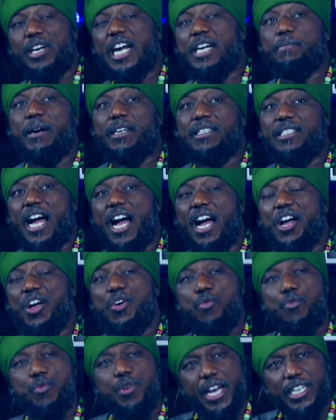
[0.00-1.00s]
that matter,
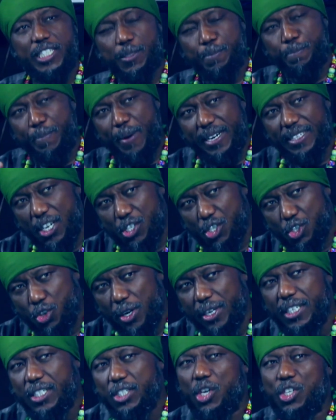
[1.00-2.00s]
we expect a
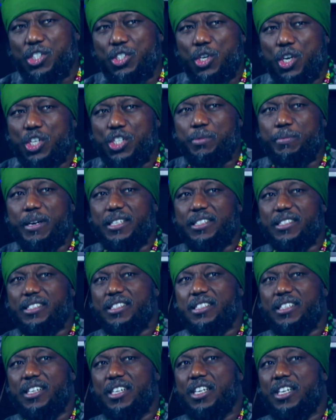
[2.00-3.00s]
solid judgment.
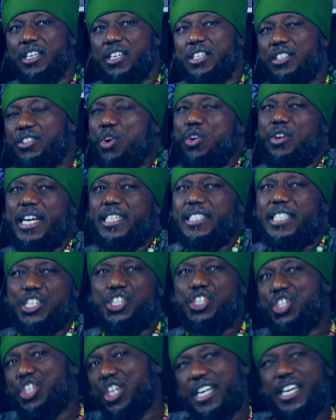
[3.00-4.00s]
Don't let us
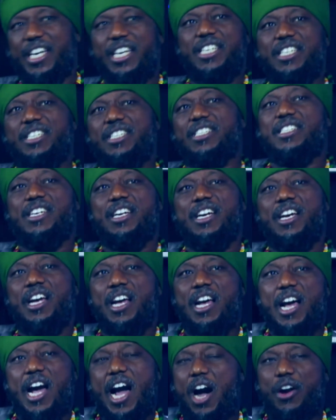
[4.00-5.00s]
chicken
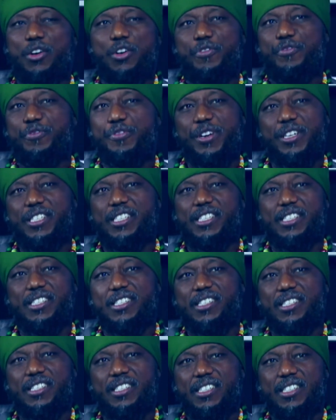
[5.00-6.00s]
out of it
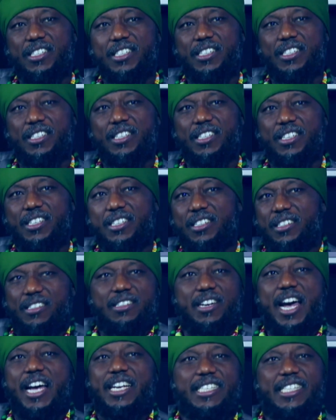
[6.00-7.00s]

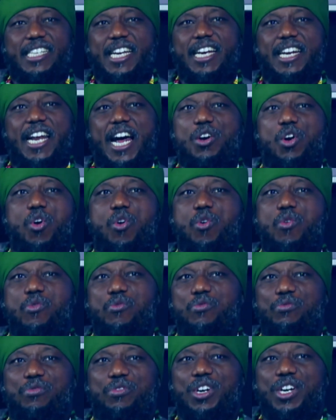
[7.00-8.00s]
and say that,
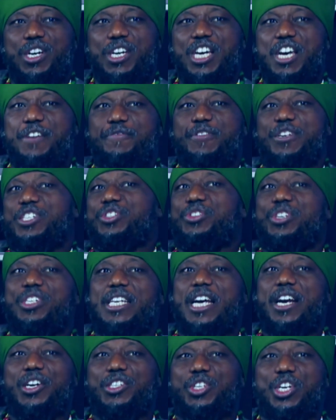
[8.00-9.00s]
oh, if it's
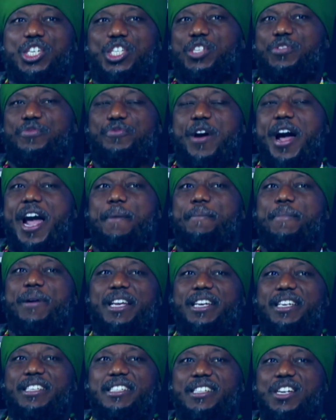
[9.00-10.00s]
treated
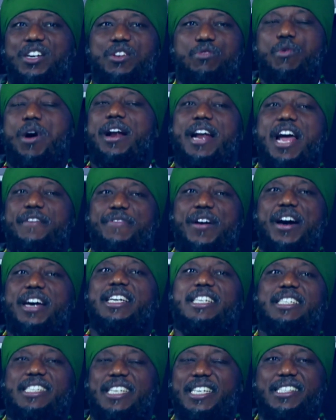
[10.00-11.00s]
unjustifiably, whatever
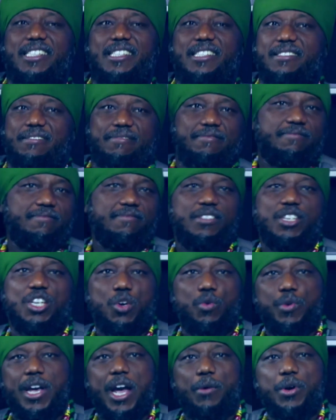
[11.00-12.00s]
it is,
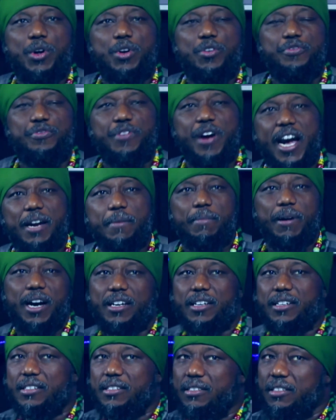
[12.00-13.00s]
we are going to fight back.
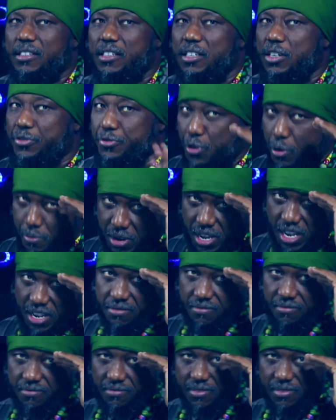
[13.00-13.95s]
For me,